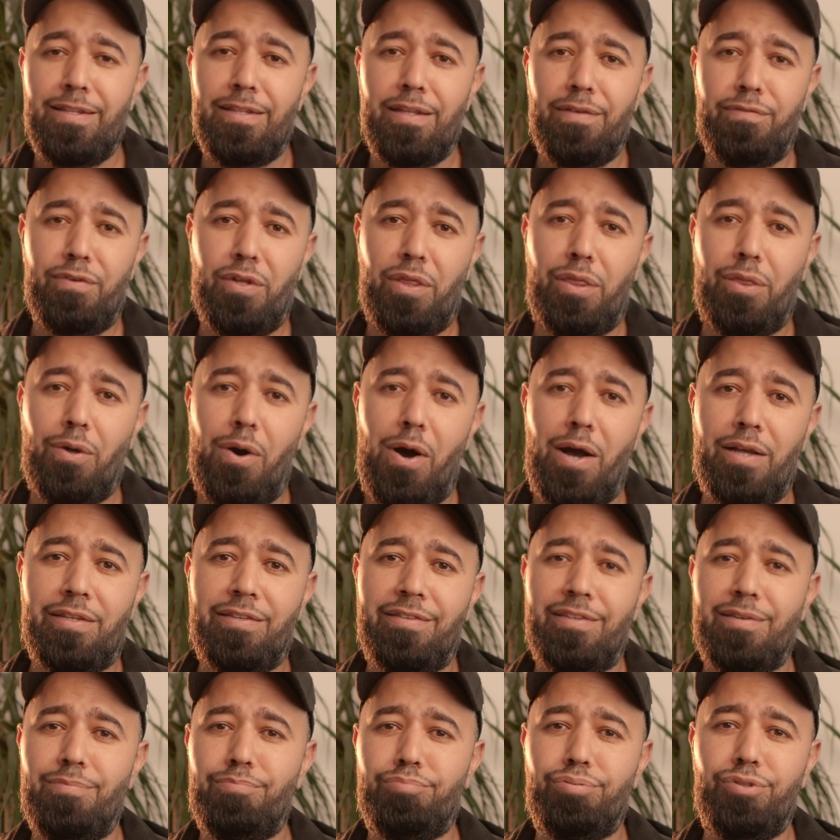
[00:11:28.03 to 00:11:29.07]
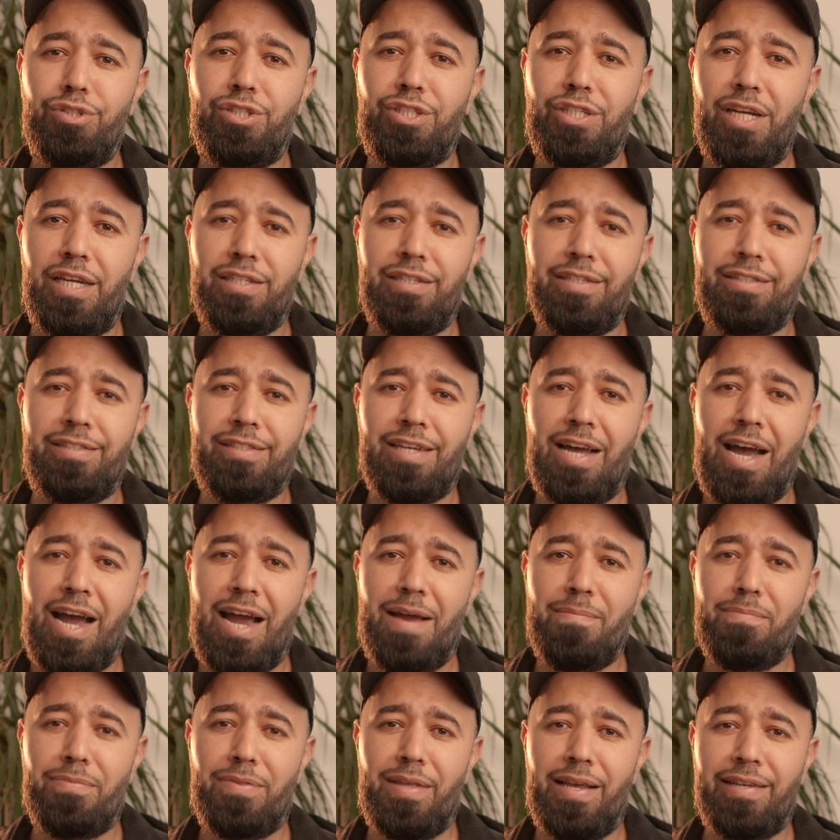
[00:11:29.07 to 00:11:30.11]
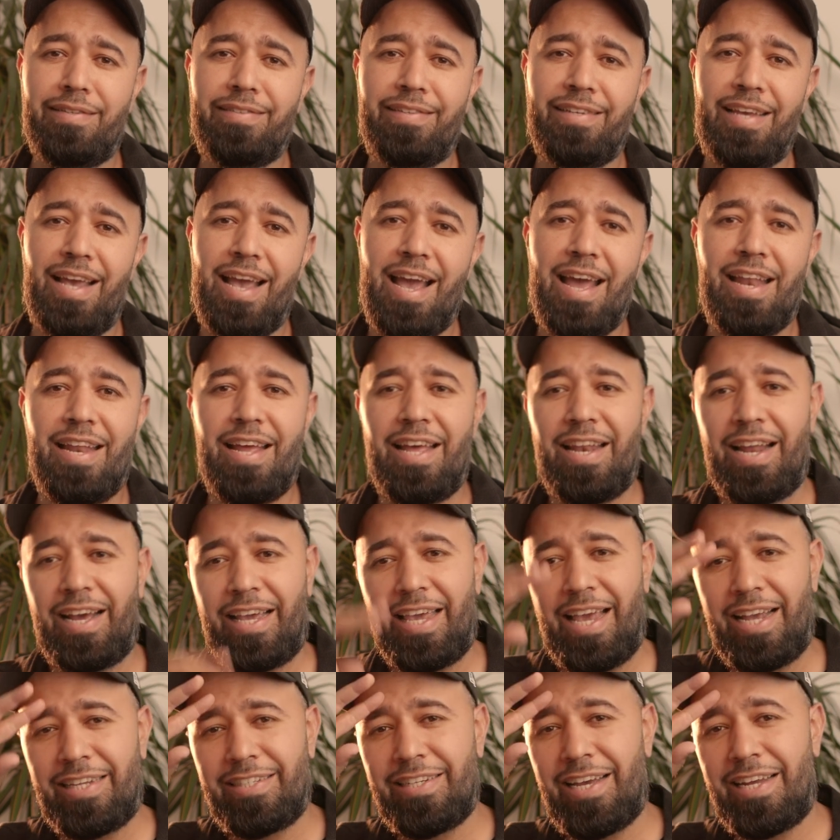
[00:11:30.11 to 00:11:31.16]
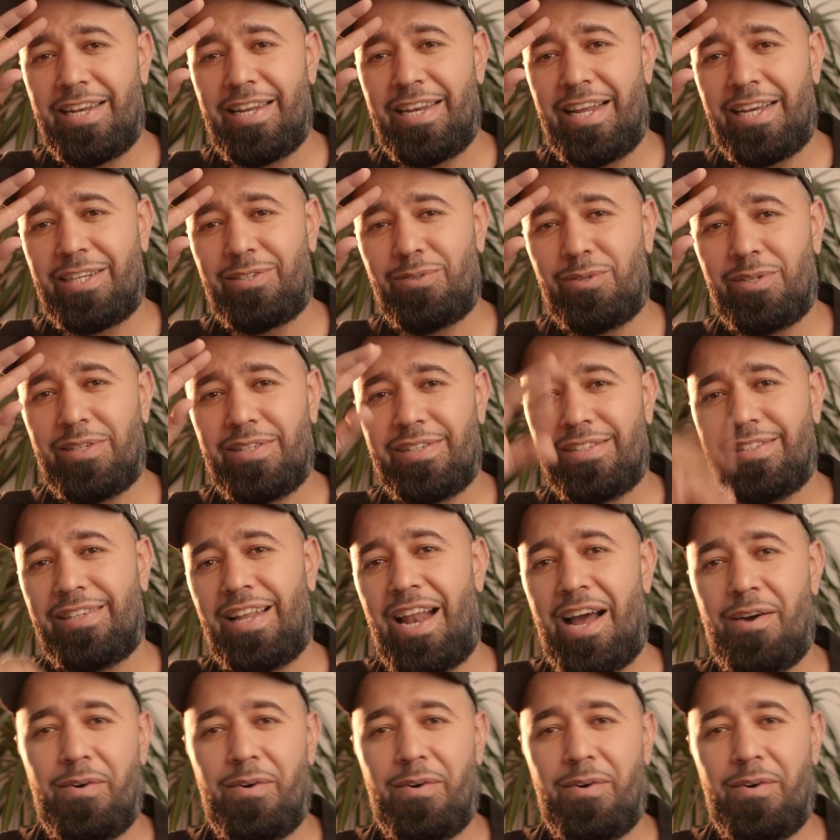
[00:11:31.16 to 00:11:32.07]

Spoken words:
Love your thoughts. Appreciate your time. Thanks again. Catch you on the next one.